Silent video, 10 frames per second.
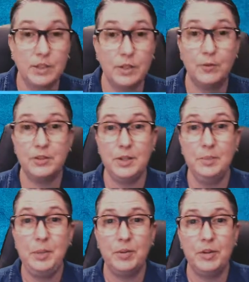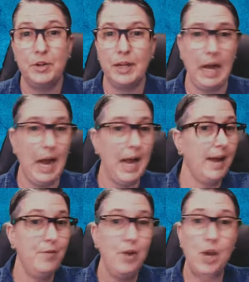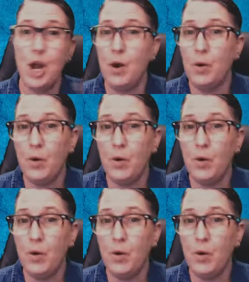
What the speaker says: So for some people that are like, I have no